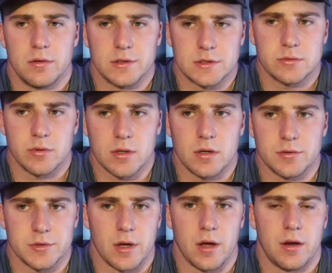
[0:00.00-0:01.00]
This is what
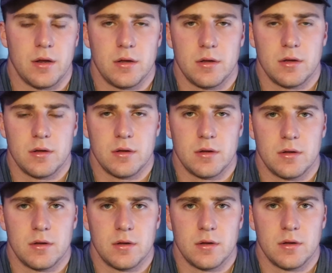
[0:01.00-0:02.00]
goes on.
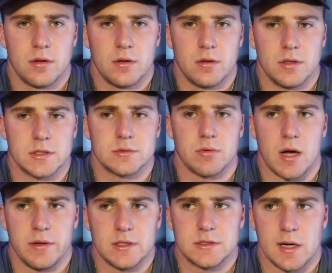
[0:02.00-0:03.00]
This is
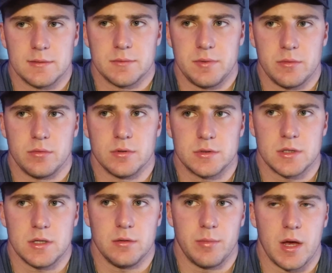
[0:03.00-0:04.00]
why these types of people will
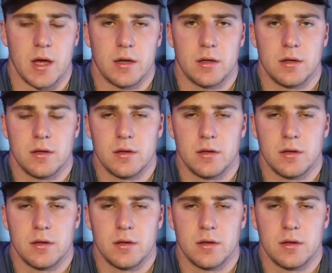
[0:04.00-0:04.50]
treat you bad.